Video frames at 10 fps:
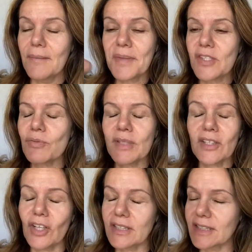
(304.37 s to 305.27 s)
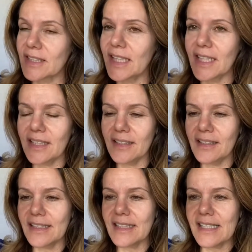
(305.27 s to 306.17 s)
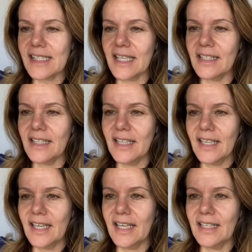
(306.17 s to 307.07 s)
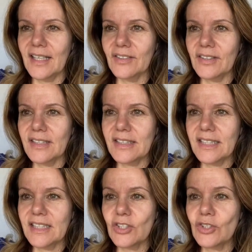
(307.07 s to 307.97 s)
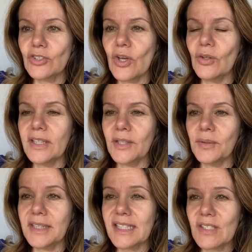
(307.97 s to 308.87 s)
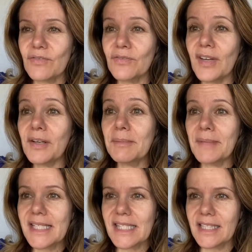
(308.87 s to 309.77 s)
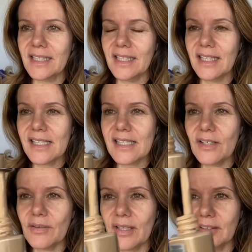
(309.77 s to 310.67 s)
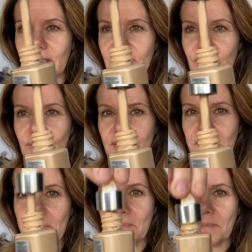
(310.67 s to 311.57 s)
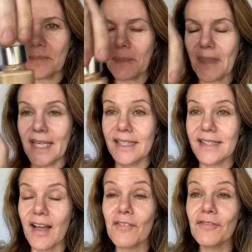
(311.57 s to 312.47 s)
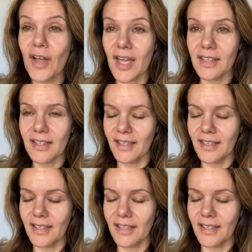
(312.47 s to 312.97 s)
It's really hard to clean, as I said. And as you can see, it's so liquid that it's very messy. See around here, the rim, it is not fun